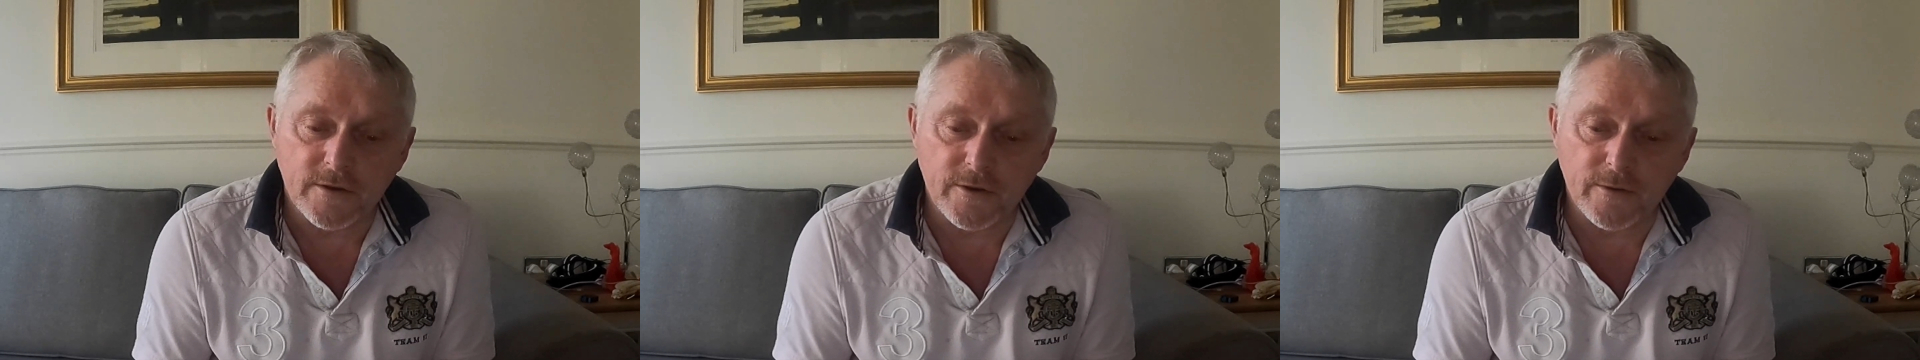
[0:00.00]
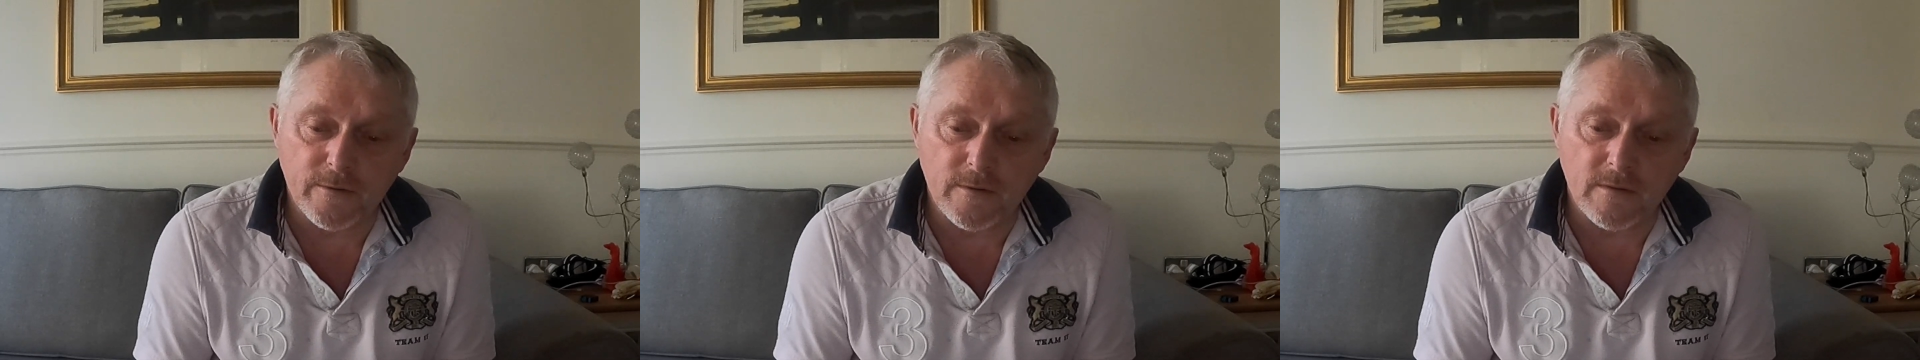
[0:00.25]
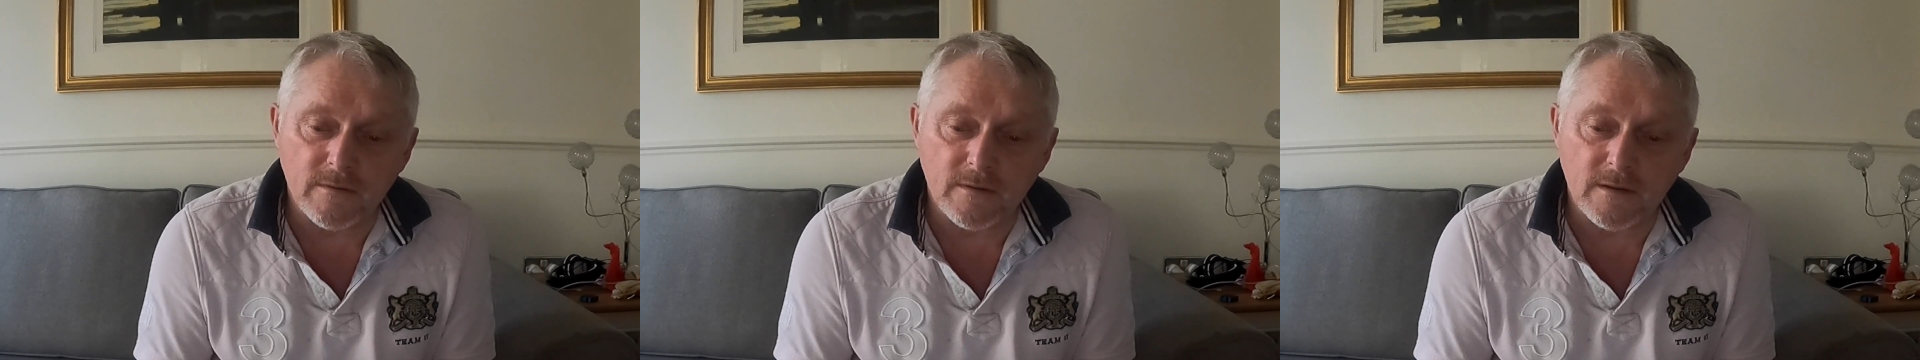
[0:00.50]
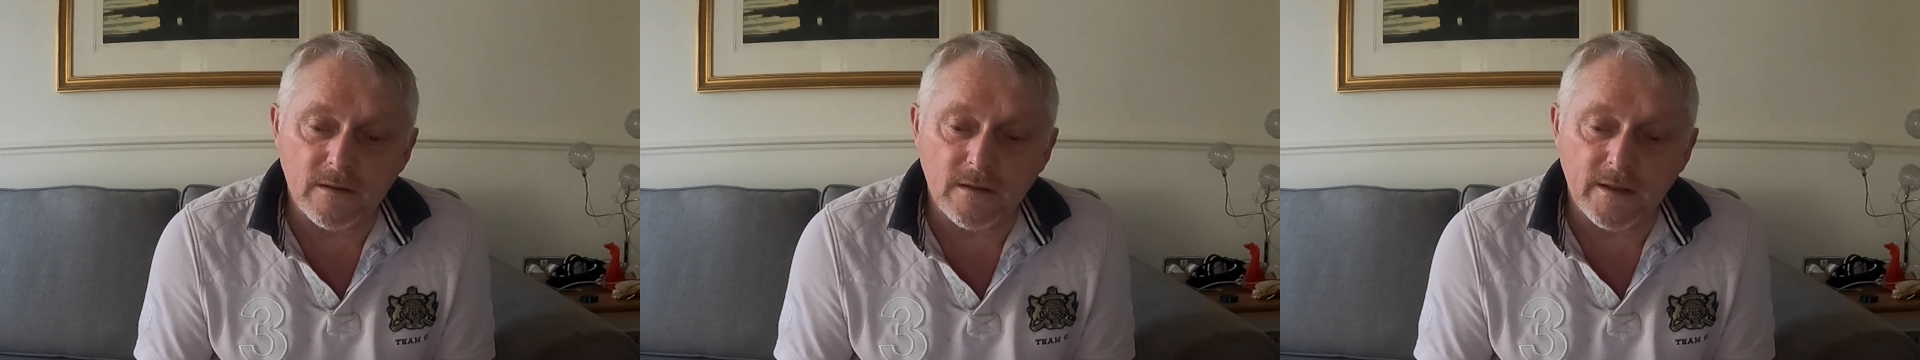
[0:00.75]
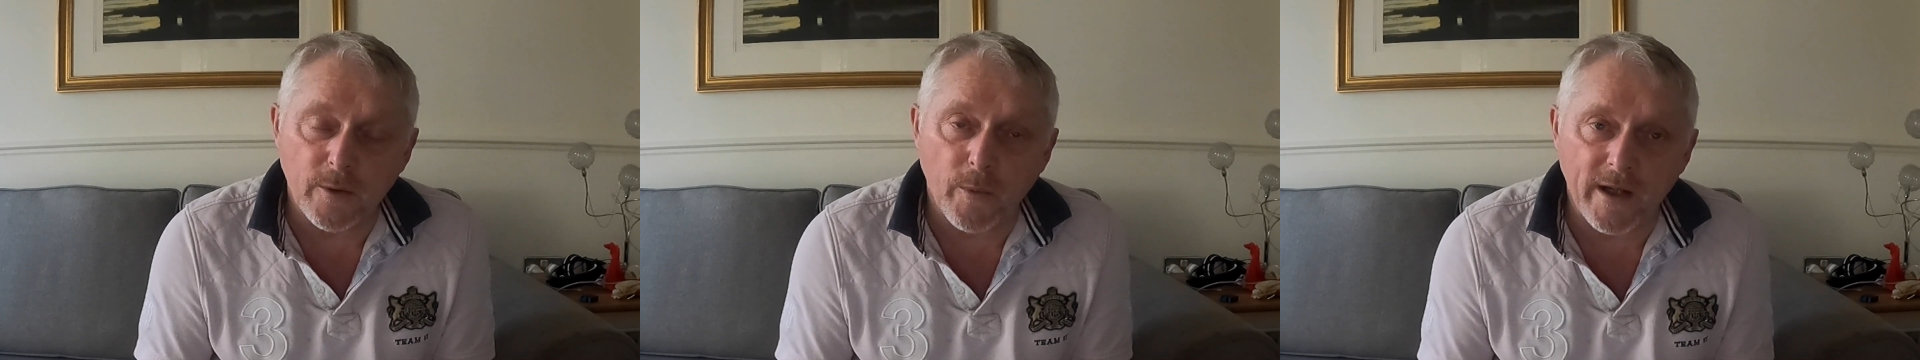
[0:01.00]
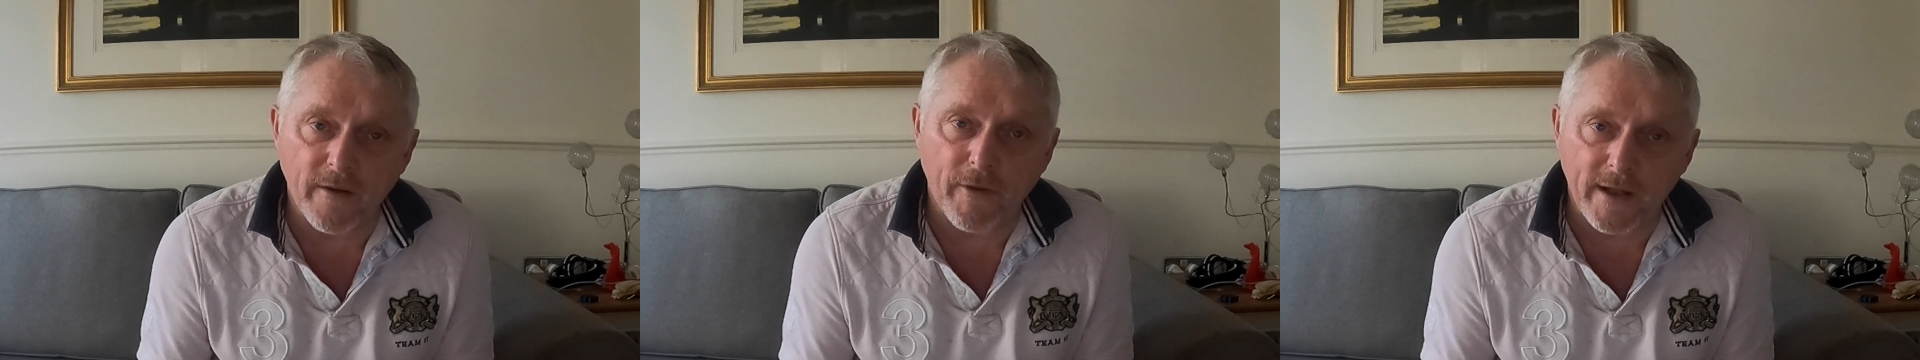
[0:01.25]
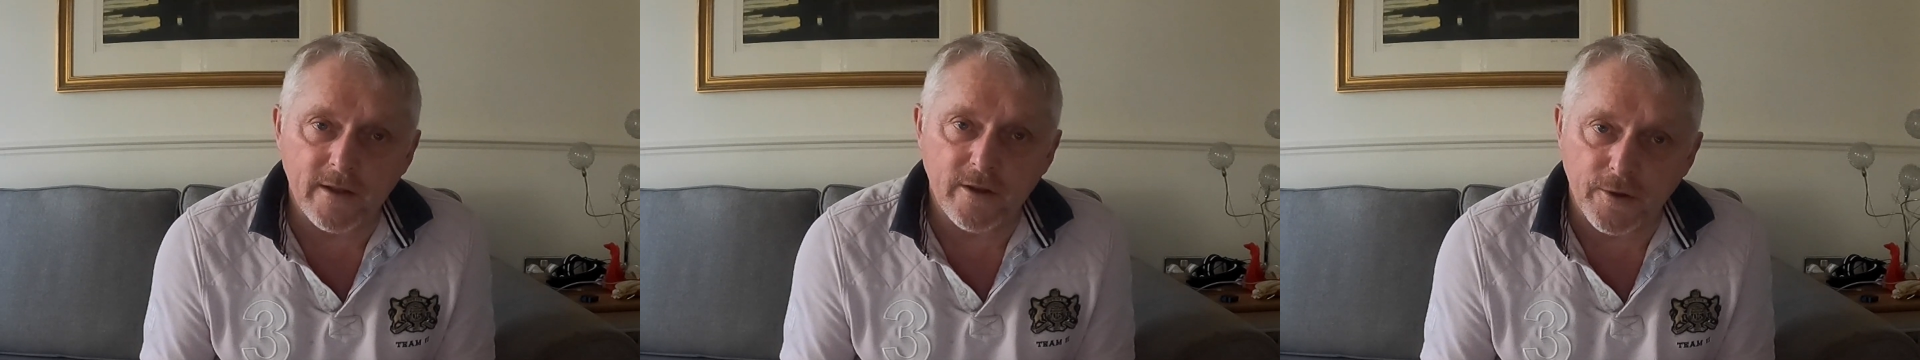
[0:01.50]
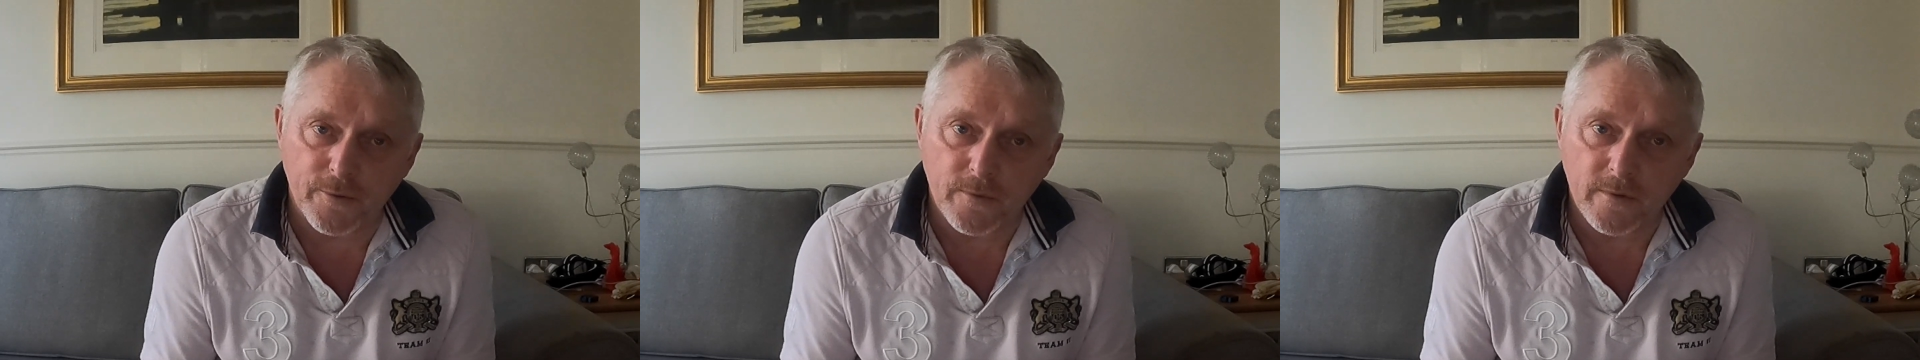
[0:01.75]
do, in a way, a thank
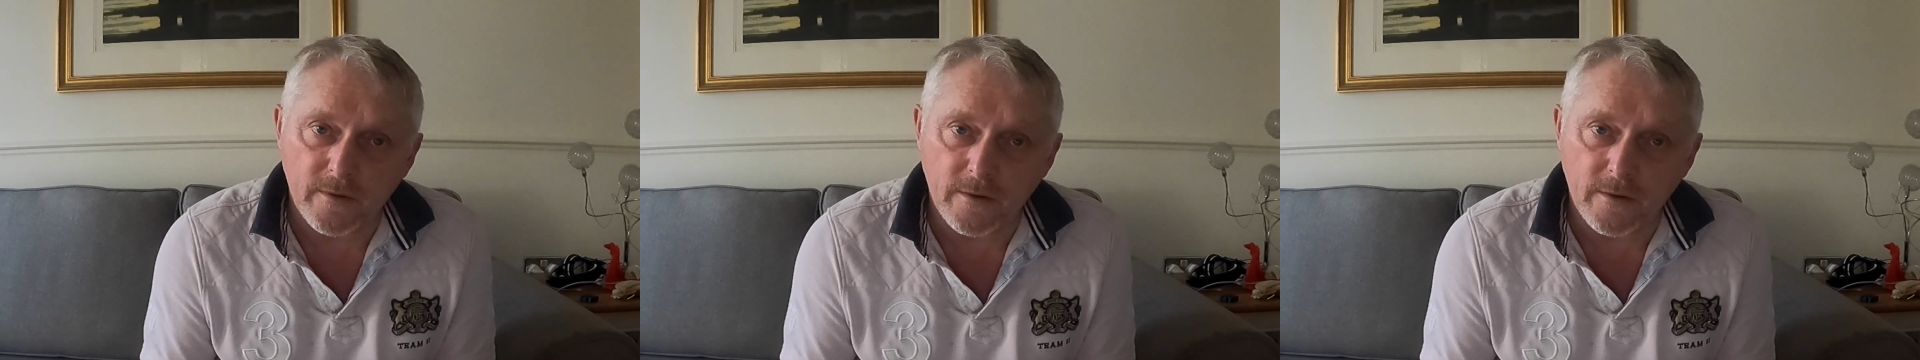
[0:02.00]
you,